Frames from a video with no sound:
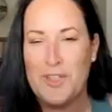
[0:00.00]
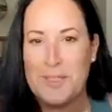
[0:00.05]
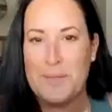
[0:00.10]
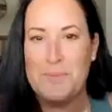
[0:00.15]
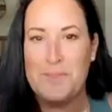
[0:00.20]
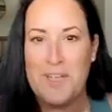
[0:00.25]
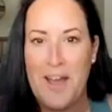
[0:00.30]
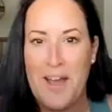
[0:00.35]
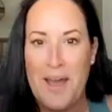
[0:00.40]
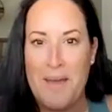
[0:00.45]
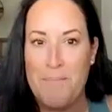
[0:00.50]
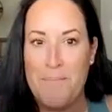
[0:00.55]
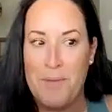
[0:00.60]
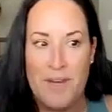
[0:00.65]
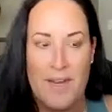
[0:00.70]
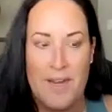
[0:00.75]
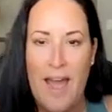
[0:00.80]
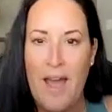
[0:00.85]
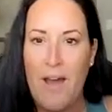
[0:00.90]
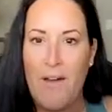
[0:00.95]
took some time,
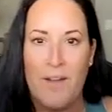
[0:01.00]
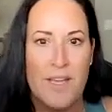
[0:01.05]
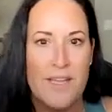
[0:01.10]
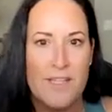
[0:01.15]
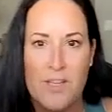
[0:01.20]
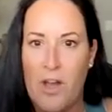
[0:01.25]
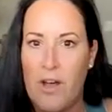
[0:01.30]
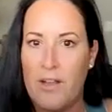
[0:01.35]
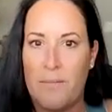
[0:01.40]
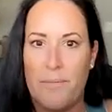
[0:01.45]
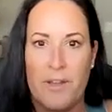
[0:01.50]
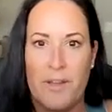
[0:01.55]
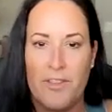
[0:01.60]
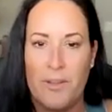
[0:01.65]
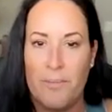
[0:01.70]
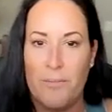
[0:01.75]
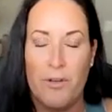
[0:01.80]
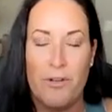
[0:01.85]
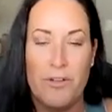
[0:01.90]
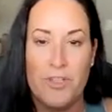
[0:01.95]
but now he's all about
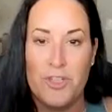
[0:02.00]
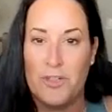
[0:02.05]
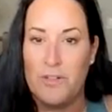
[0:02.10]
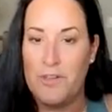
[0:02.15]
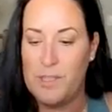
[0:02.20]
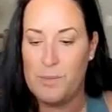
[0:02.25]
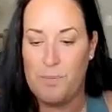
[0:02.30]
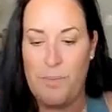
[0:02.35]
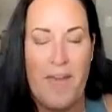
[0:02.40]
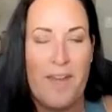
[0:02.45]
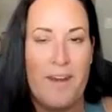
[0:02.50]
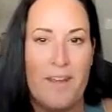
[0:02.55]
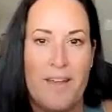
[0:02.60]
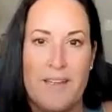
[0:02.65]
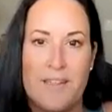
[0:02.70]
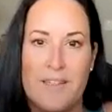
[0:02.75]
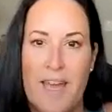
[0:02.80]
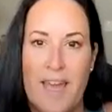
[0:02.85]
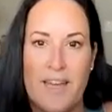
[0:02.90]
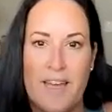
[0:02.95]
the Mojo. His panic
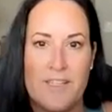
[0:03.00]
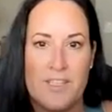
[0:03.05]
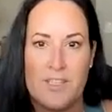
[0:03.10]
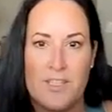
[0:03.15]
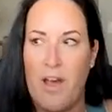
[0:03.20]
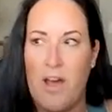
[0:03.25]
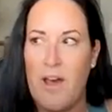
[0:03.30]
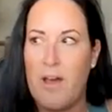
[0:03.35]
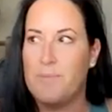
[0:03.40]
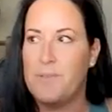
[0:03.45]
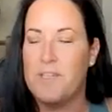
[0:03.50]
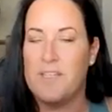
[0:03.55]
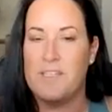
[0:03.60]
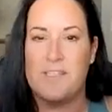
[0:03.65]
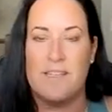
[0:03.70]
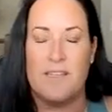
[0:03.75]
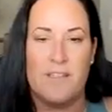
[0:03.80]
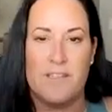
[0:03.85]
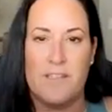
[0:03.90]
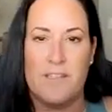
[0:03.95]
attacks stopped,
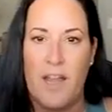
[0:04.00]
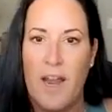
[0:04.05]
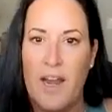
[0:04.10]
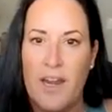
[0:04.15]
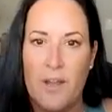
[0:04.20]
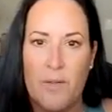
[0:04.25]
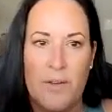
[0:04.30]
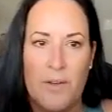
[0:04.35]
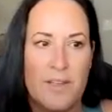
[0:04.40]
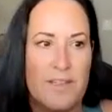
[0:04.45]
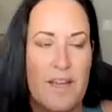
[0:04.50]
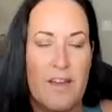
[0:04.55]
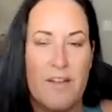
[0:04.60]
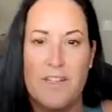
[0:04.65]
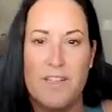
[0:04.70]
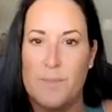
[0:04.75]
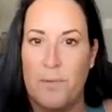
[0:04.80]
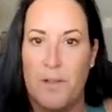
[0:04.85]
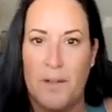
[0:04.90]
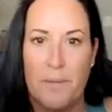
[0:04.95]
his anxiety went down,
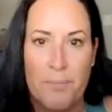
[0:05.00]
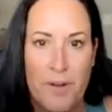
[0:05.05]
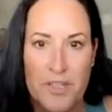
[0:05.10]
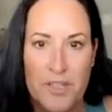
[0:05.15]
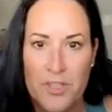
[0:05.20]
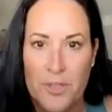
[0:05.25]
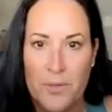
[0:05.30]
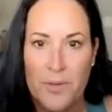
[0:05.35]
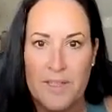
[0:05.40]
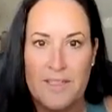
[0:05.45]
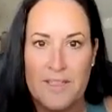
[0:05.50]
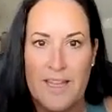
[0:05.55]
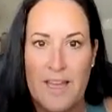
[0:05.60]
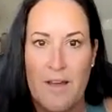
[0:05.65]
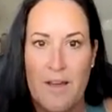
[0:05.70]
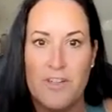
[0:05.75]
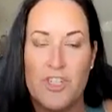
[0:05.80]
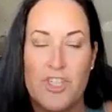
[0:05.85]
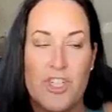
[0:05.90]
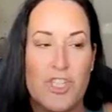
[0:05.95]
his blood pressure went
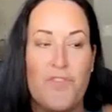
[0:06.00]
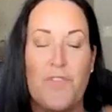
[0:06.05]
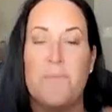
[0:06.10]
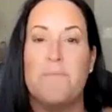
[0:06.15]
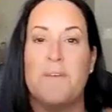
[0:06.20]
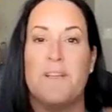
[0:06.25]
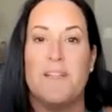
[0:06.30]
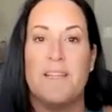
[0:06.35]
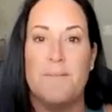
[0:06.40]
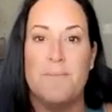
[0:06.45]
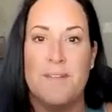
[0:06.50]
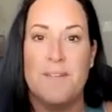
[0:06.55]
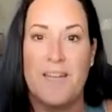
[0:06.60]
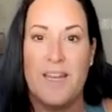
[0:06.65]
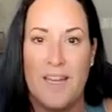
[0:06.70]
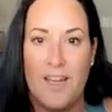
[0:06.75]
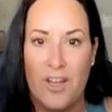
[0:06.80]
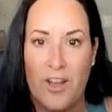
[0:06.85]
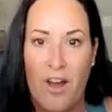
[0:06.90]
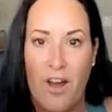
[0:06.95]
down just from
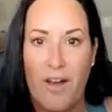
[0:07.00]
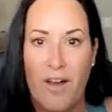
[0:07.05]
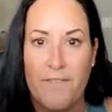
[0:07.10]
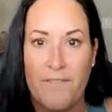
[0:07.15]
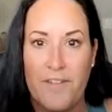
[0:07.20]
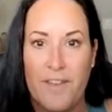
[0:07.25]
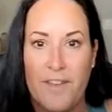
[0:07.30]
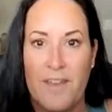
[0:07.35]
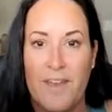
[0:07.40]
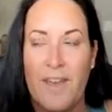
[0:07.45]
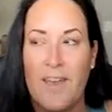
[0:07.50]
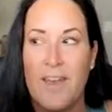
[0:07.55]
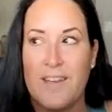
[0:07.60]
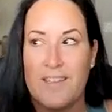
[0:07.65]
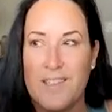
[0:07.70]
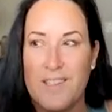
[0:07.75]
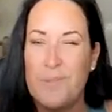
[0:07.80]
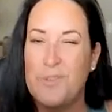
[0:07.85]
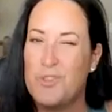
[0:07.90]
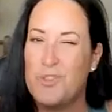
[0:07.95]
eliminating coffee
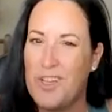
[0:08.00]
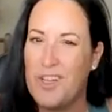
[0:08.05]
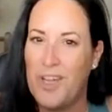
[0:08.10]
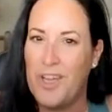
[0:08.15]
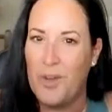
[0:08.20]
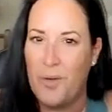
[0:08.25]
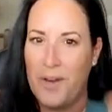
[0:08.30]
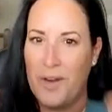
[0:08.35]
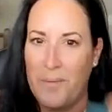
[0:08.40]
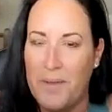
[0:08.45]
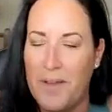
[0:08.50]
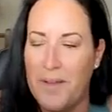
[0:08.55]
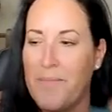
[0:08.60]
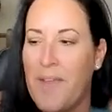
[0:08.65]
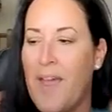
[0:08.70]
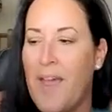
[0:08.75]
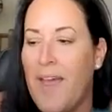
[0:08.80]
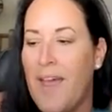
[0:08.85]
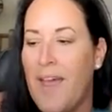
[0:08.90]
because he was drinking quite a bit.